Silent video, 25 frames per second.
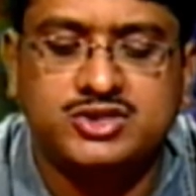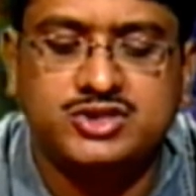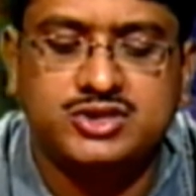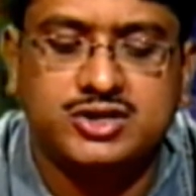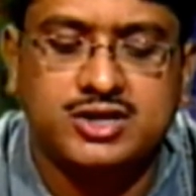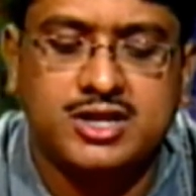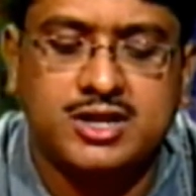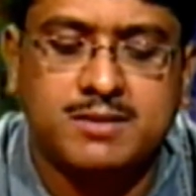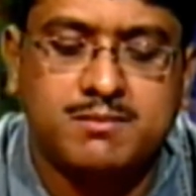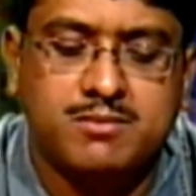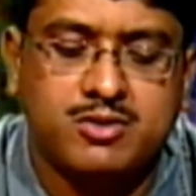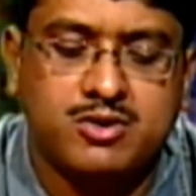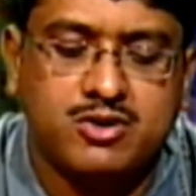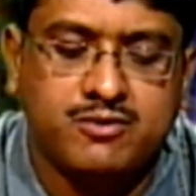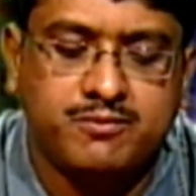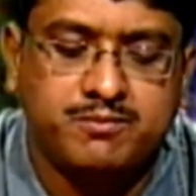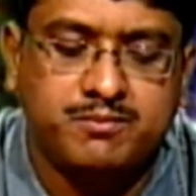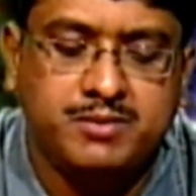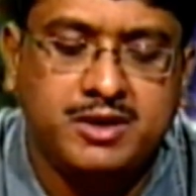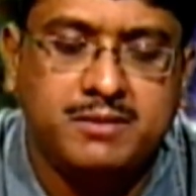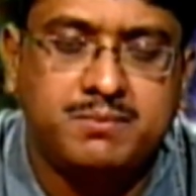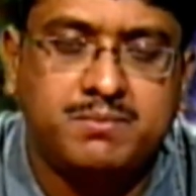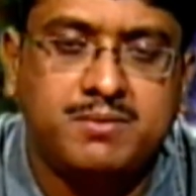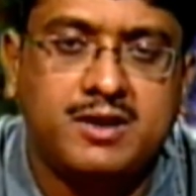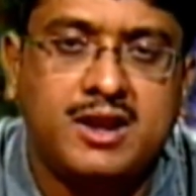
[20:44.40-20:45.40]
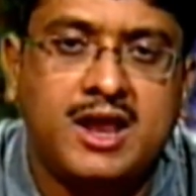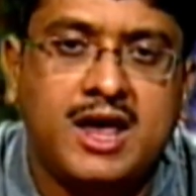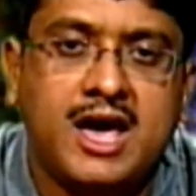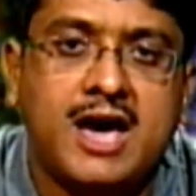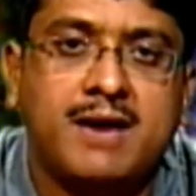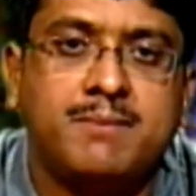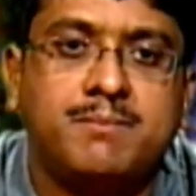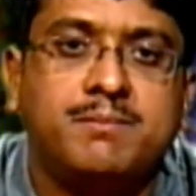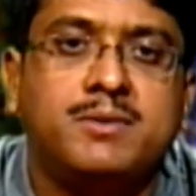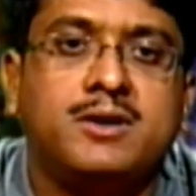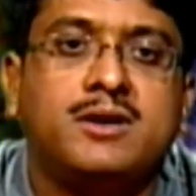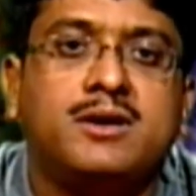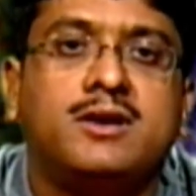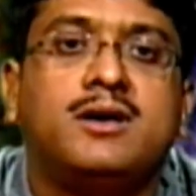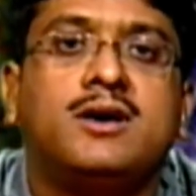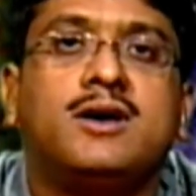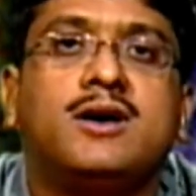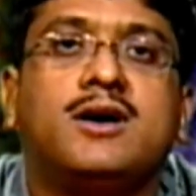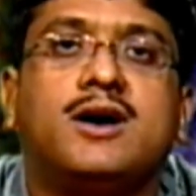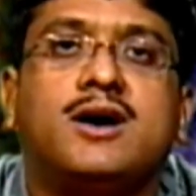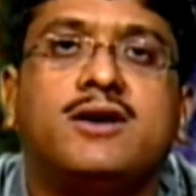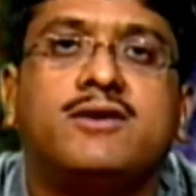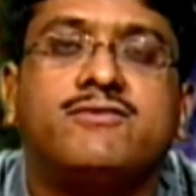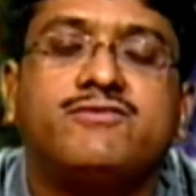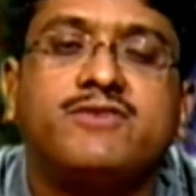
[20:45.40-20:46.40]
number of people have been
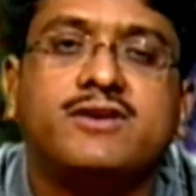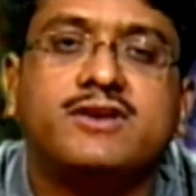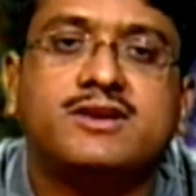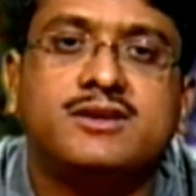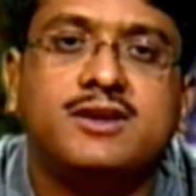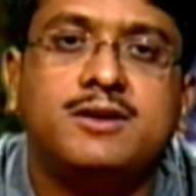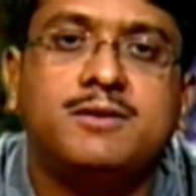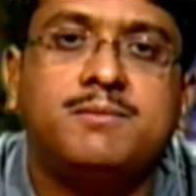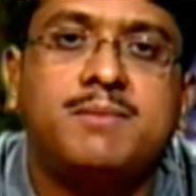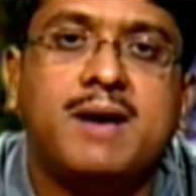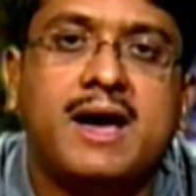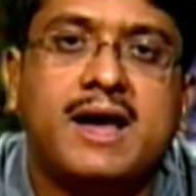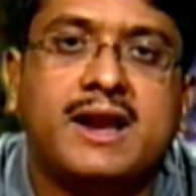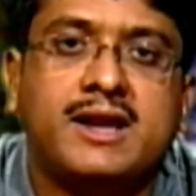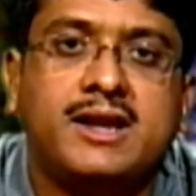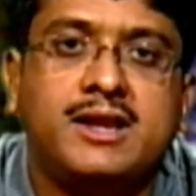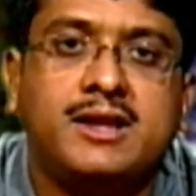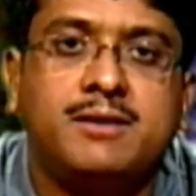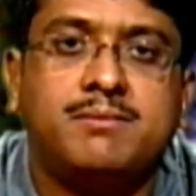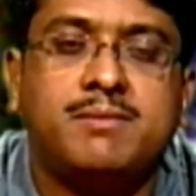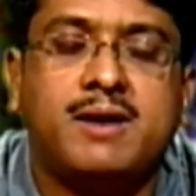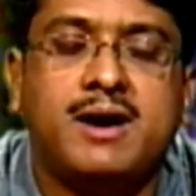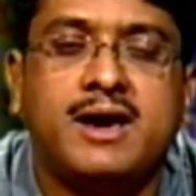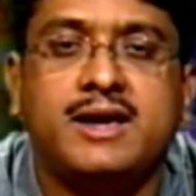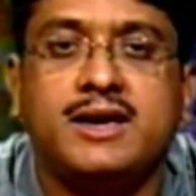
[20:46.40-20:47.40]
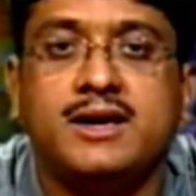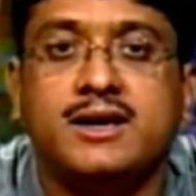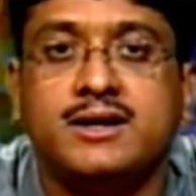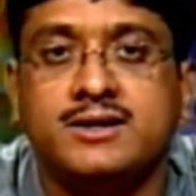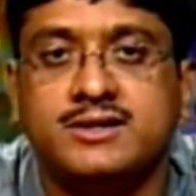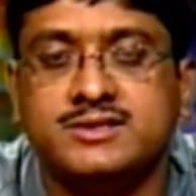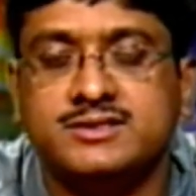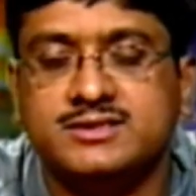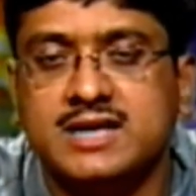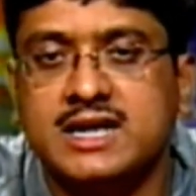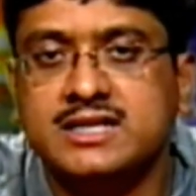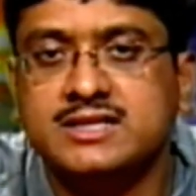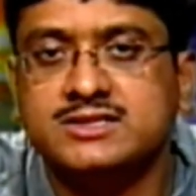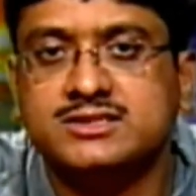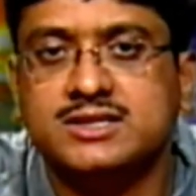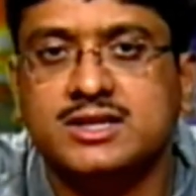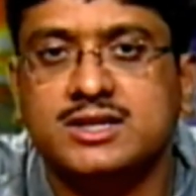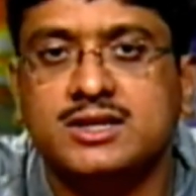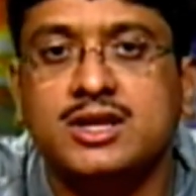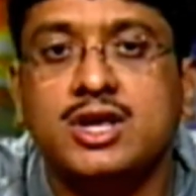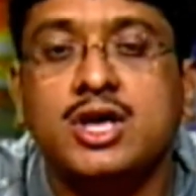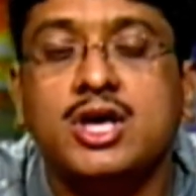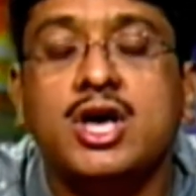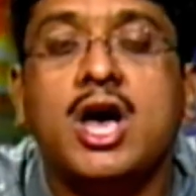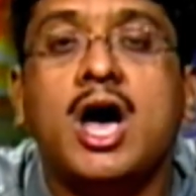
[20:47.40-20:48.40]
affected badly by disaster,
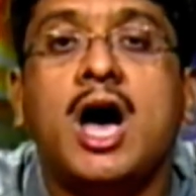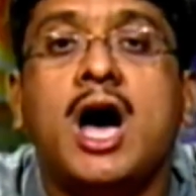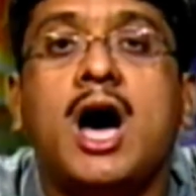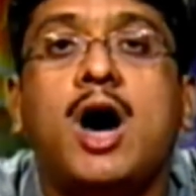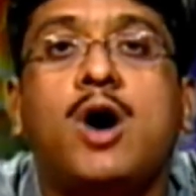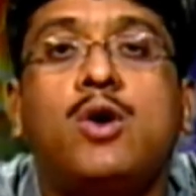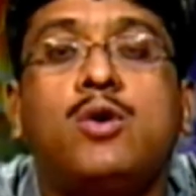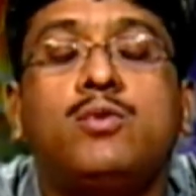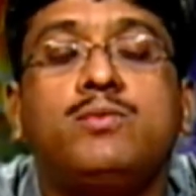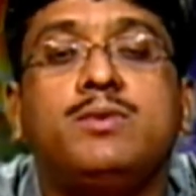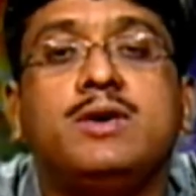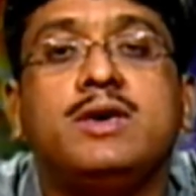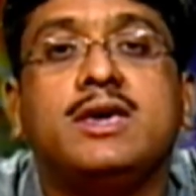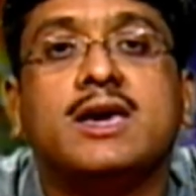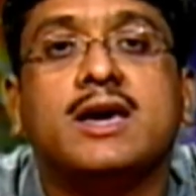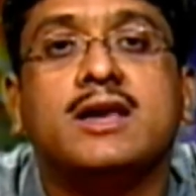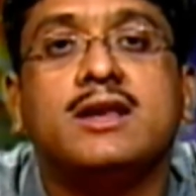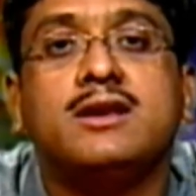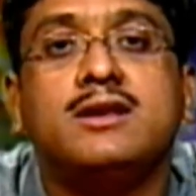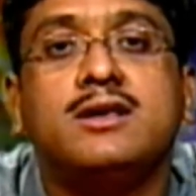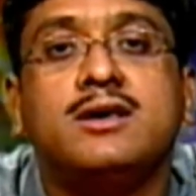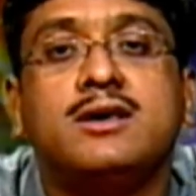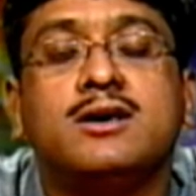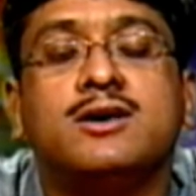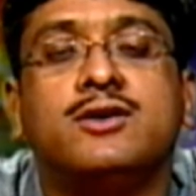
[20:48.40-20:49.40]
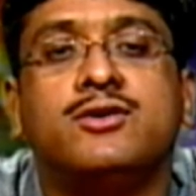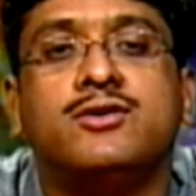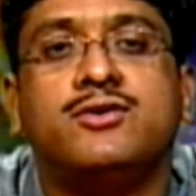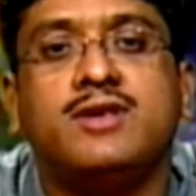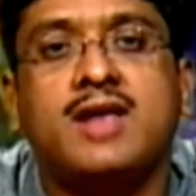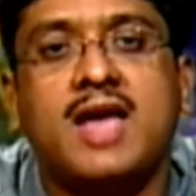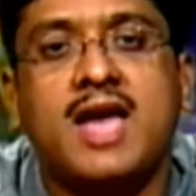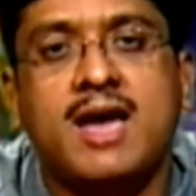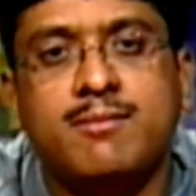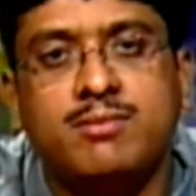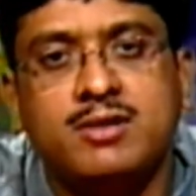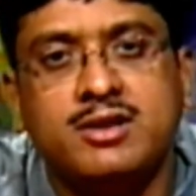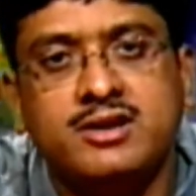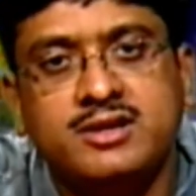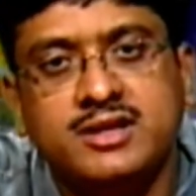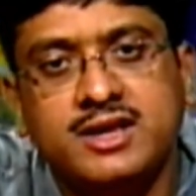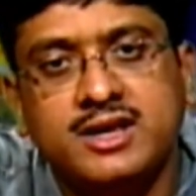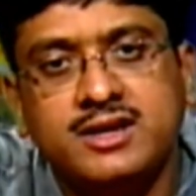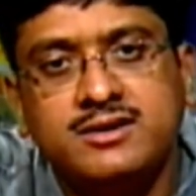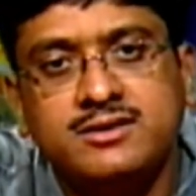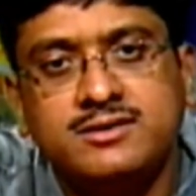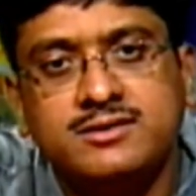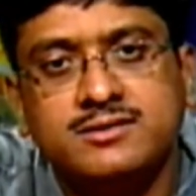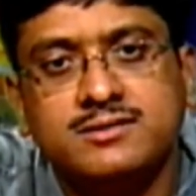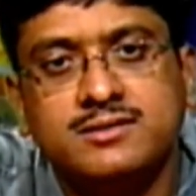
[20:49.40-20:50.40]
how we can
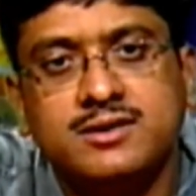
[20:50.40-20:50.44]
rehabilitate,